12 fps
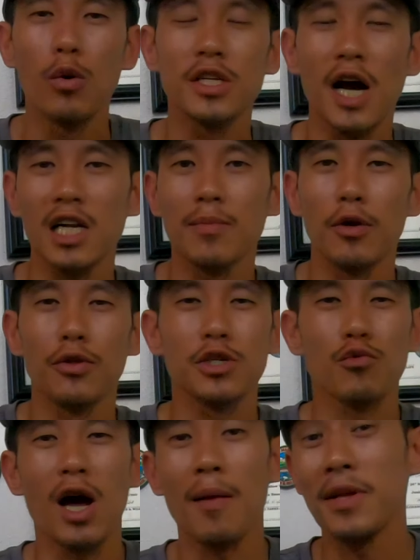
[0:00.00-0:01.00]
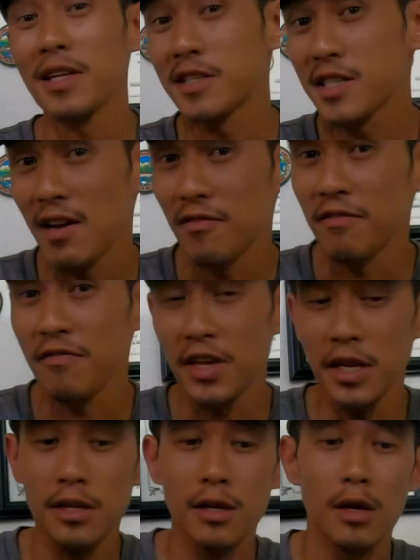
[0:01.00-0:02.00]
We talked about this rod being 7
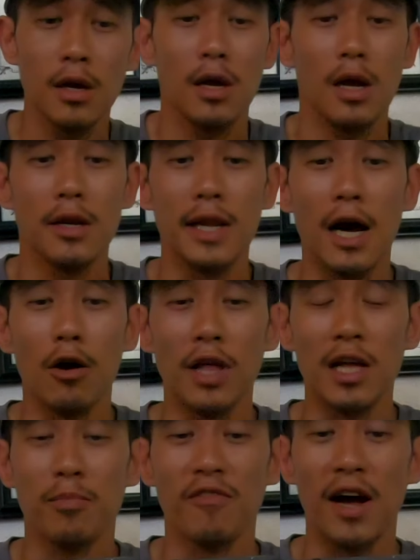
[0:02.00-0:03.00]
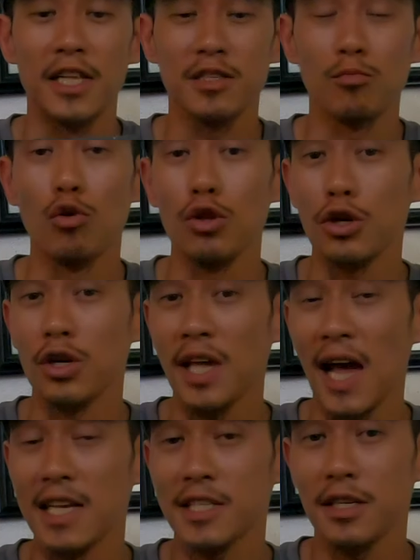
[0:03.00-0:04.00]
feet. Now that provides some really good
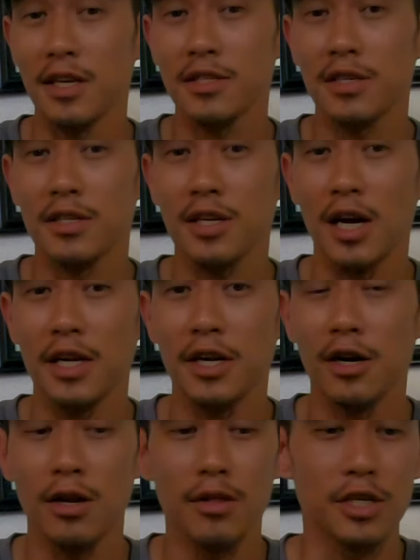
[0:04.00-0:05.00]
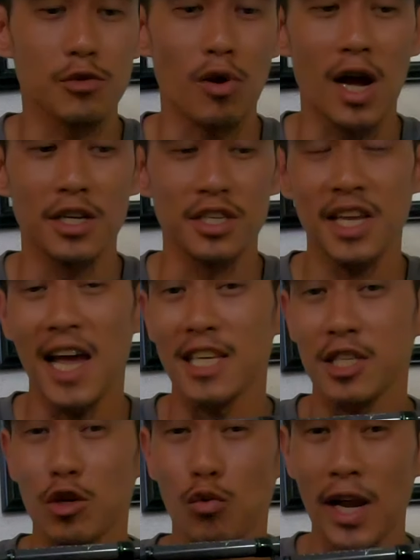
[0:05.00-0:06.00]
casting distance on here. This rod just
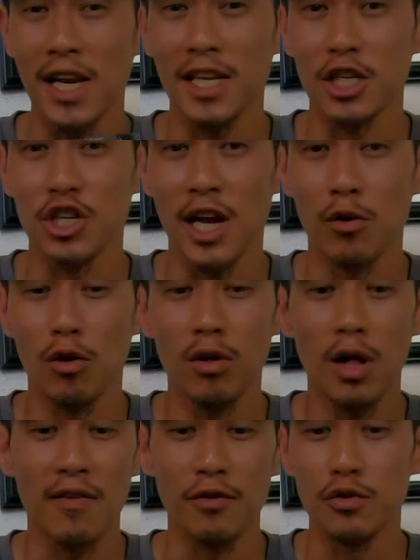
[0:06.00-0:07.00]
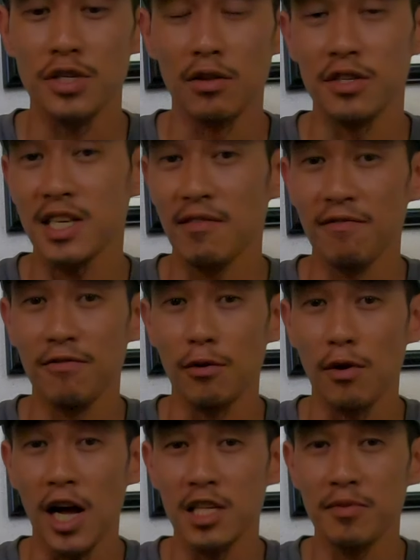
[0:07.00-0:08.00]
casts great in general. I've used other 7-foot
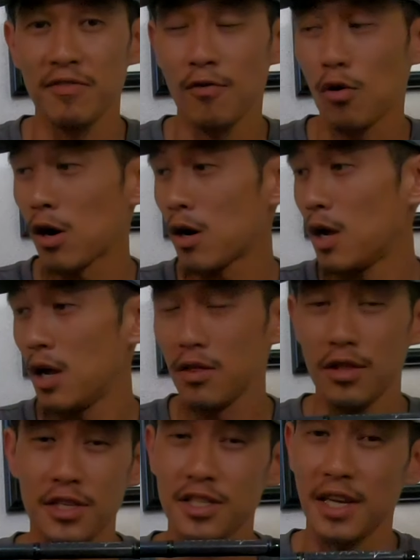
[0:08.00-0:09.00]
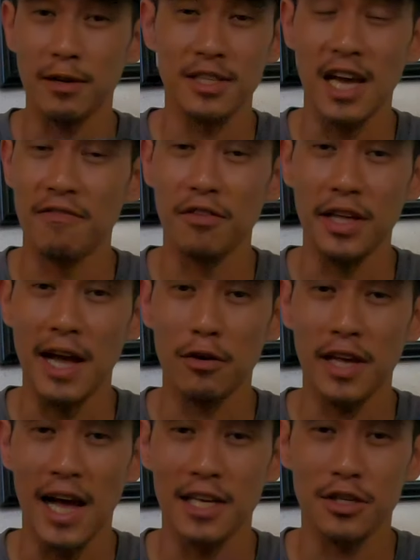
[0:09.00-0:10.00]
rods before. This thing definitely
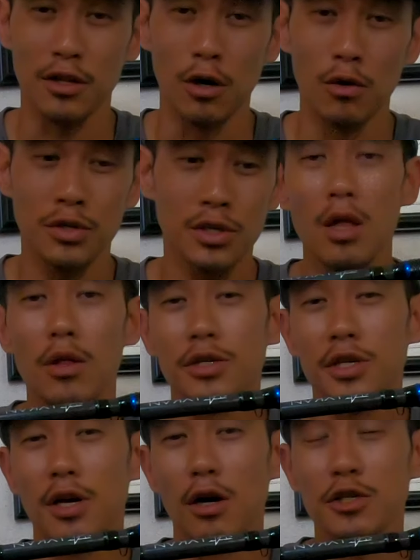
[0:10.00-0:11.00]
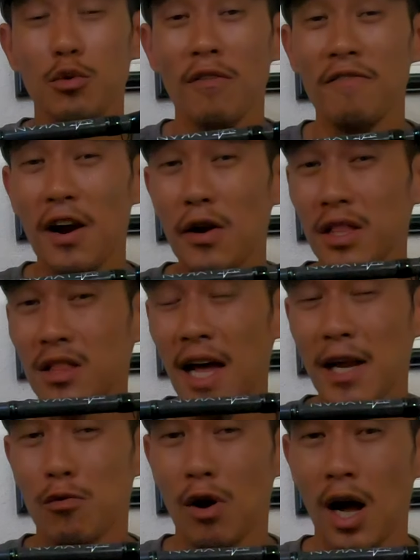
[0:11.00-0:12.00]
outcasts those. This is also a very
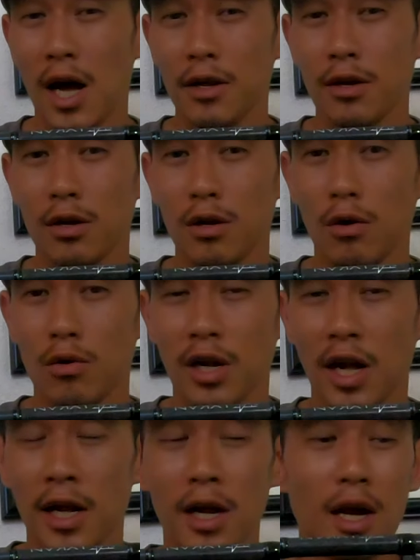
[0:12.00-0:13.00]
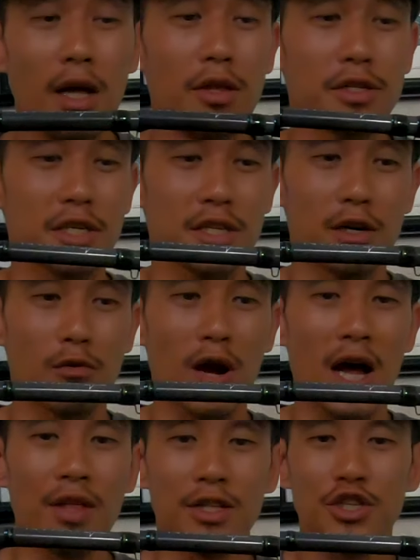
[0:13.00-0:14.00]
light rod, okay? This isn't a
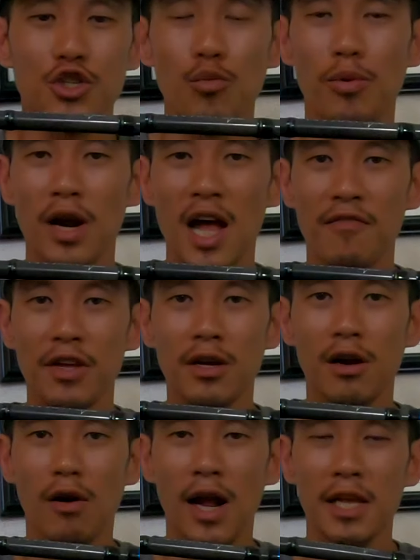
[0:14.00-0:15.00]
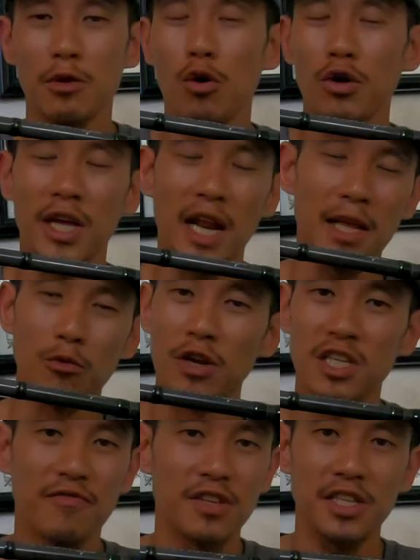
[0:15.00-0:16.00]
rod that's super heavy, all right? You won't get any
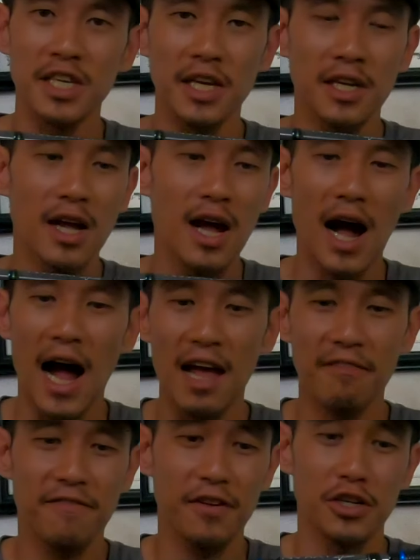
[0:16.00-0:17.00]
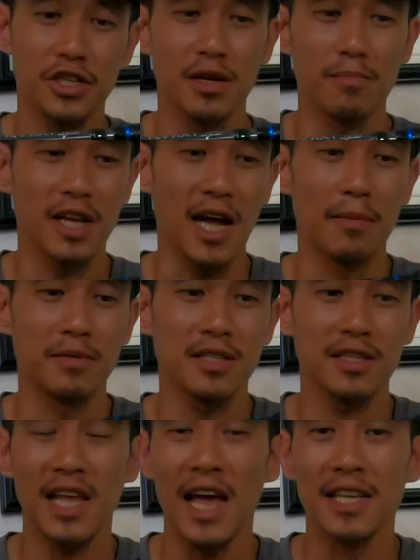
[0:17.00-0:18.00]
wrist fatigue. I fish
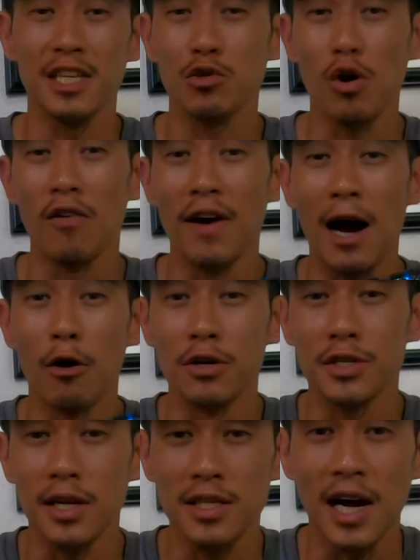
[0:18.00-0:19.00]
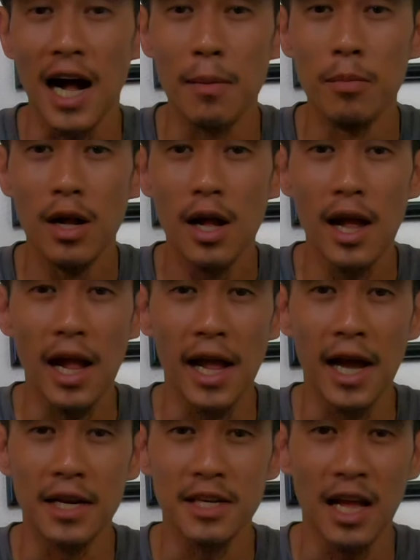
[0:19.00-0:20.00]
sometimes 10 to 12 hours at a time.
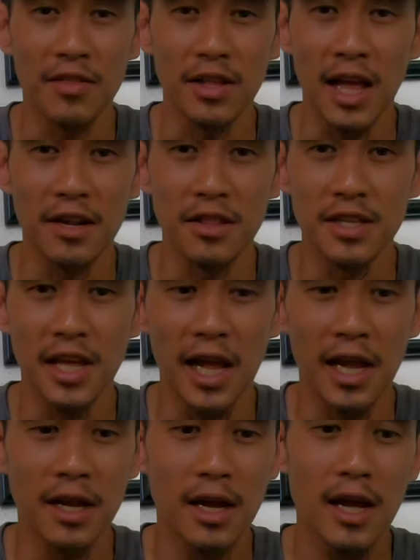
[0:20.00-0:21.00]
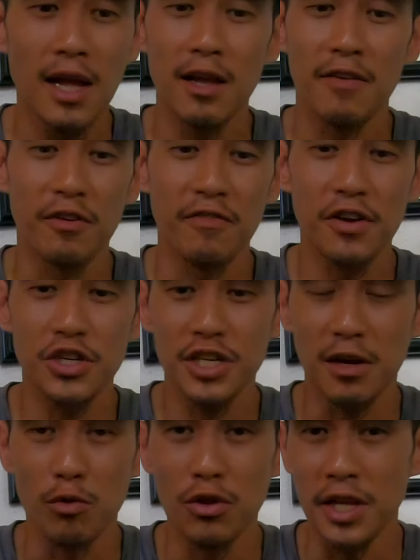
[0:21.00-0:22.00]
And at the end of the day, if you're fishing
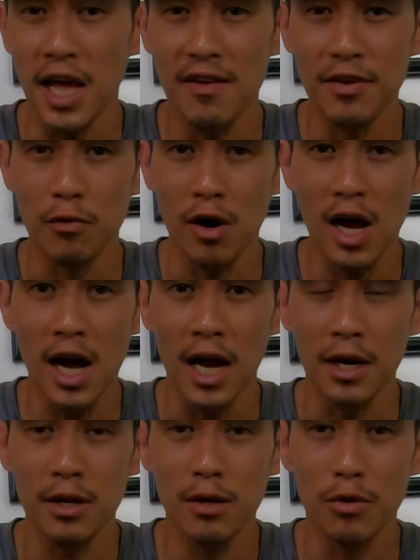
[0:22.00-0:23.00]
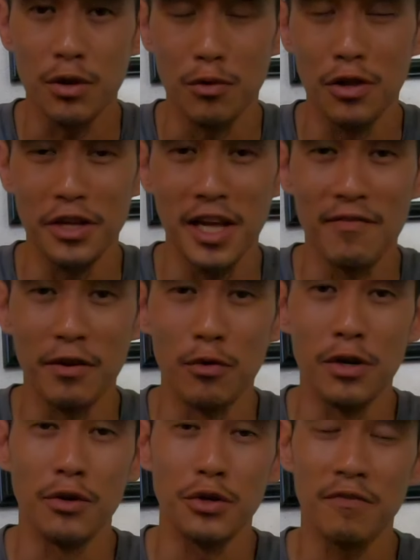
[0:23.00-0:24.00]
a really heavy rod with a really heavy
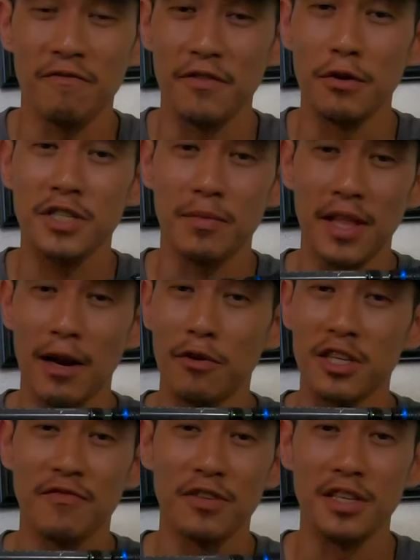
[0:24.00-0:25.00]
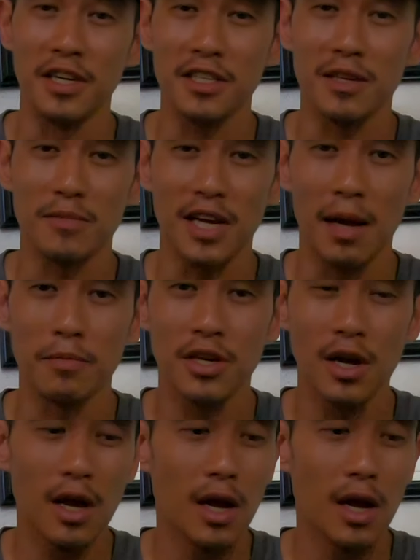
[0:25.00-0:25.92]
reel, you can feel some of that wrist fatigue sometimes.